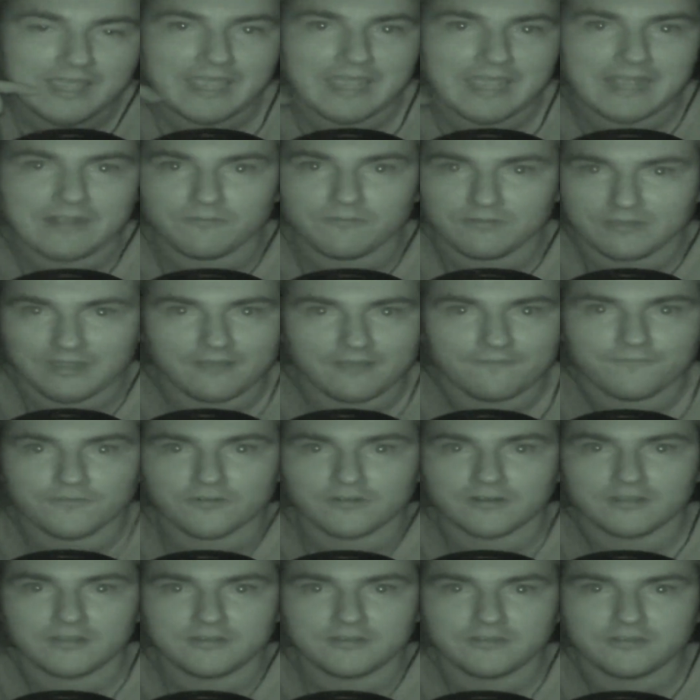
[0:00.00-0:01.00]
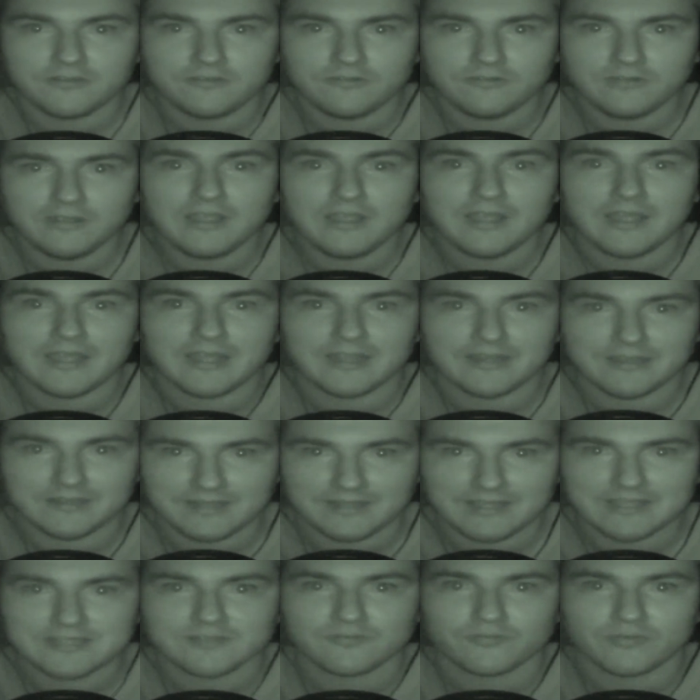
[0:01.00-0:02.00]
and without further ado
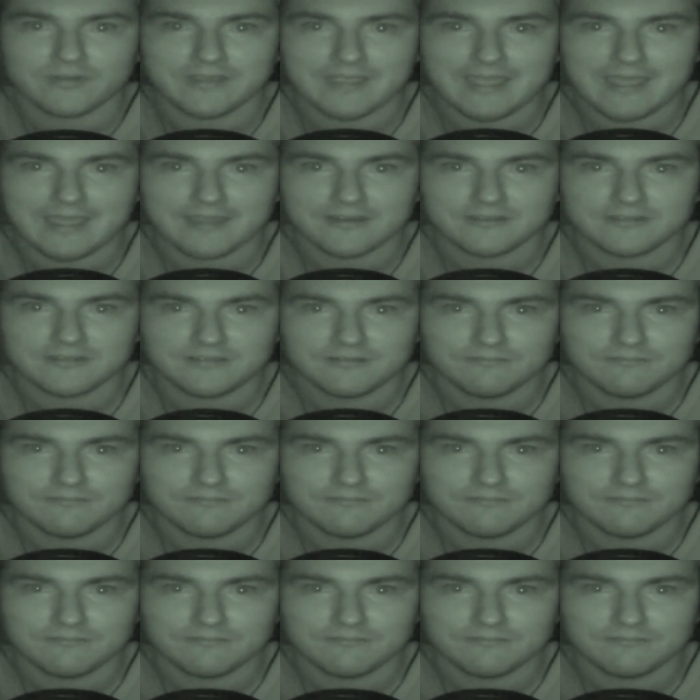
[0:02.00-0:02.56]
Let's react.